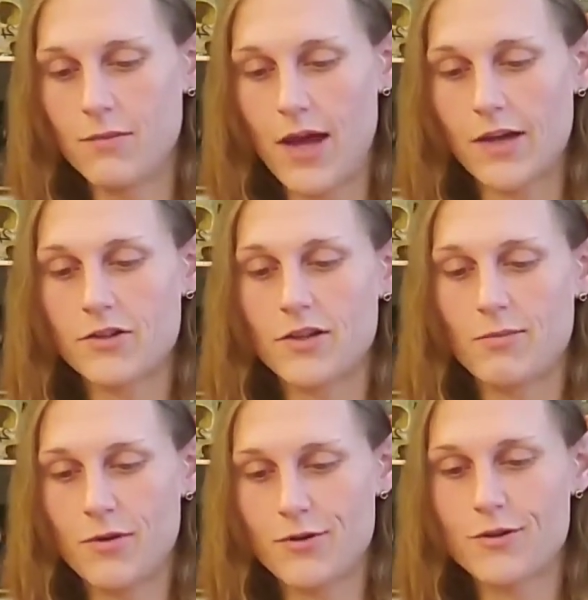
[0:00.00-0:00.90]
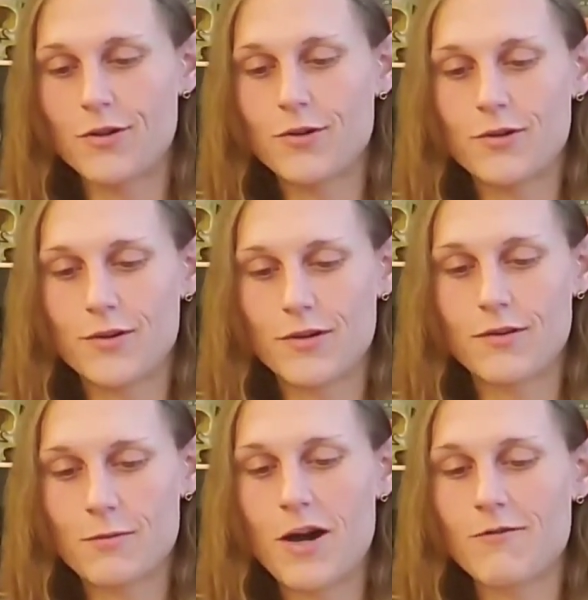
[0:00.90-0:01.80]
actually pursued
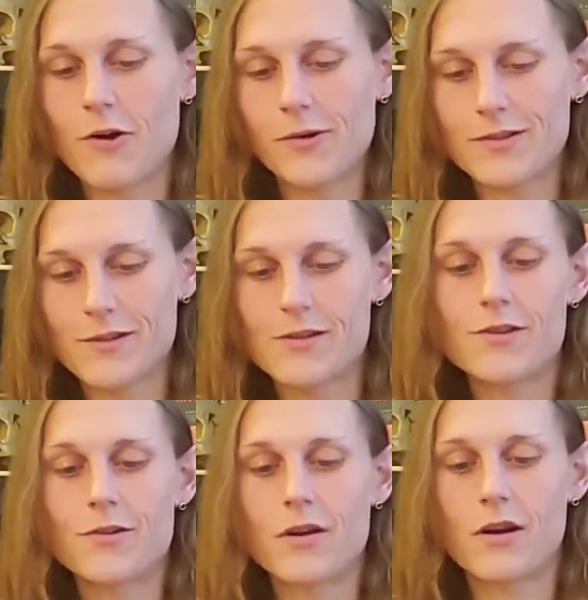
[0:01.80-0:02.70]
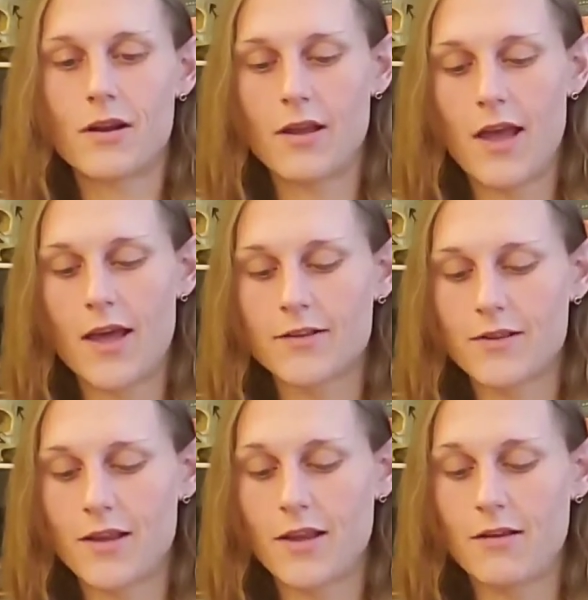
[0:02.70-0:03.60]
the Monroe Institute as
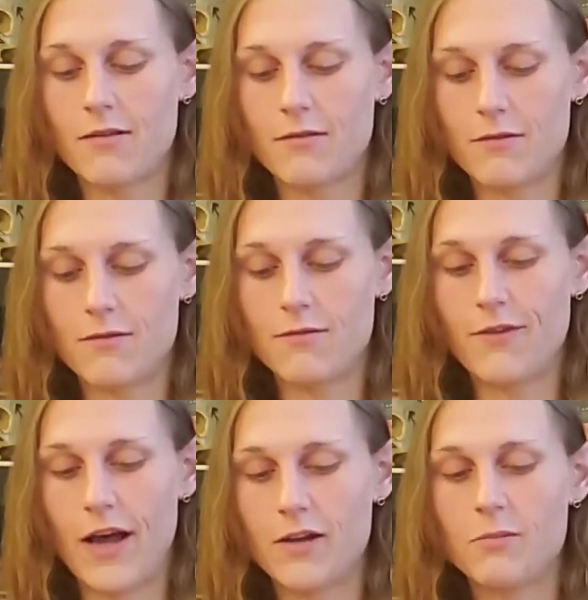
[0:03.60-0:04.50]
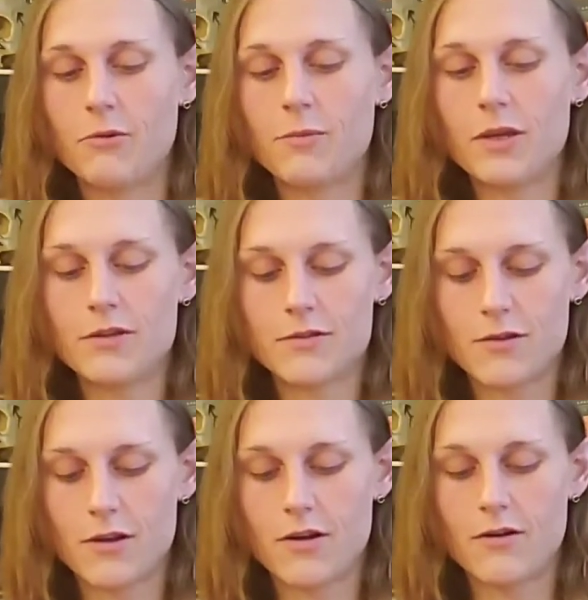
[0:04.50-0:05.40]
a viable means
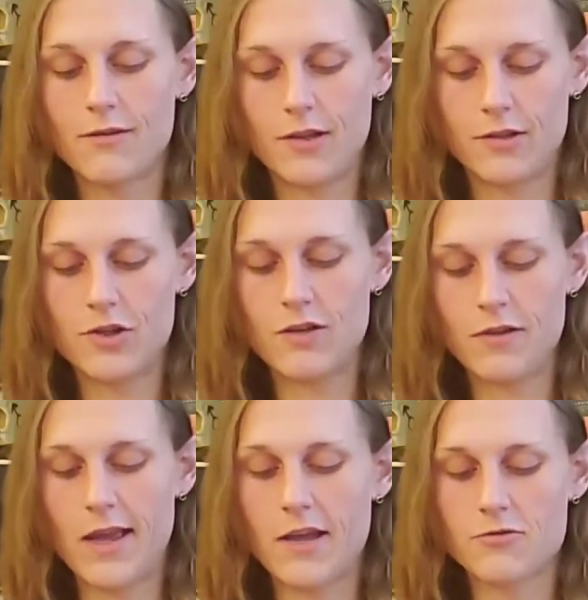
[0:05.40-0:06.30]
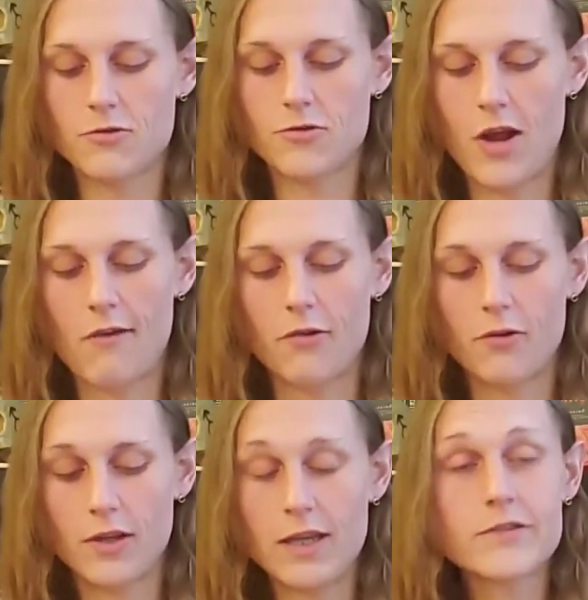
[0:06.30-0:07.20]
of achieving astral
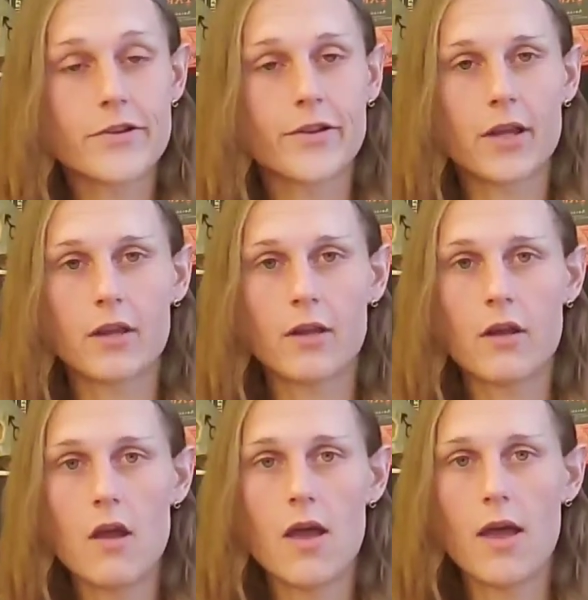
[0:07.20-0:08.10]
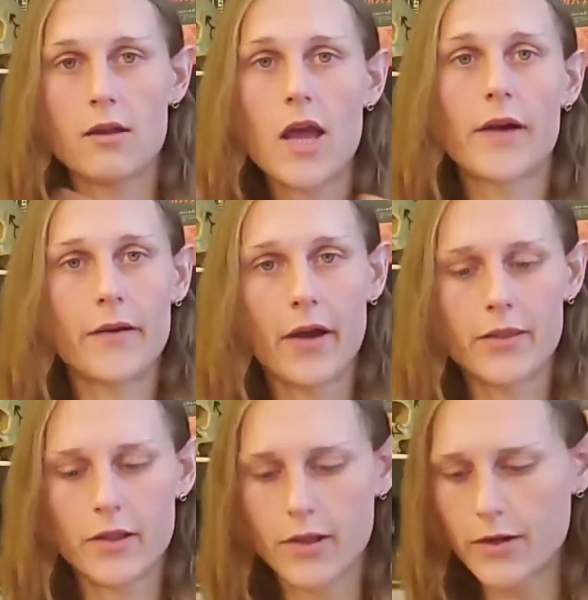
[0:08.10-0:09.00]
travel easily. And yeah, I
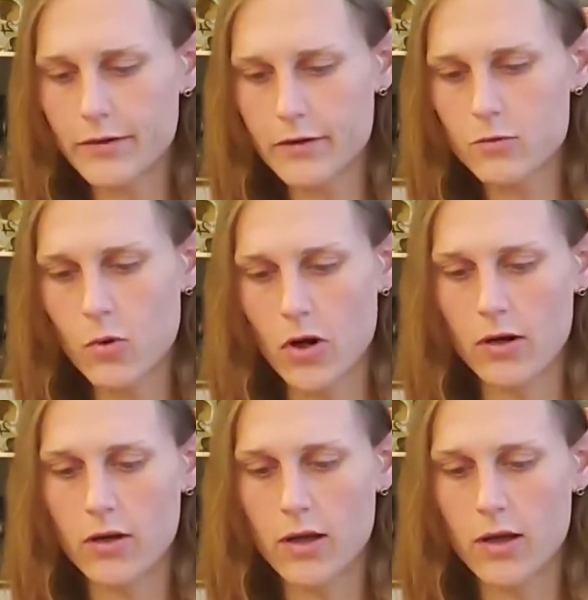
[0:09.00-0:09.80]
think that it does work.